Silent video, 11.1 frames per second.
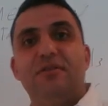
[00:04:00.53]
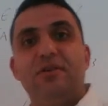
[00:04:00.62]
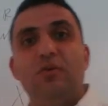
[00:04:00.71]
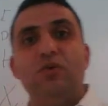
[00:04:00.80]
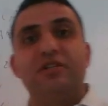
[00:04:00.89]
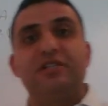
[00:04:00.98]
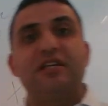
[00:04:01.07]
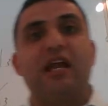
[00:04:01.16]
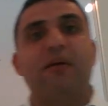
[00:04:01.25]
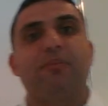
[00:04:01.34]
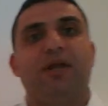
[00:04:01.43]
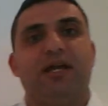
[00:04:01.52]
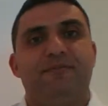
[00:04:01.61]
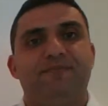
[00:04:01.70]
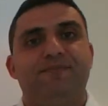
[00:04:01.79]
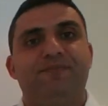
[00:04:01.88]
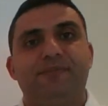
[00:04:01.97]
will still apply.
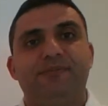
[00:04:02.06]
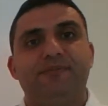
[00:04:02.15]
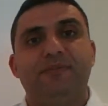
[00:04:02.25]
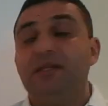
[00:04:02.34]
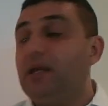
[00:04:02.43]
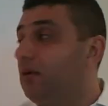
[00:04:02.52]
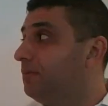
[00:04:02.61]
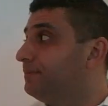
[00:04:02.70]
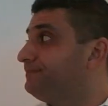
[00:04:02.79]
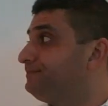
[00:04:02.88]
Now,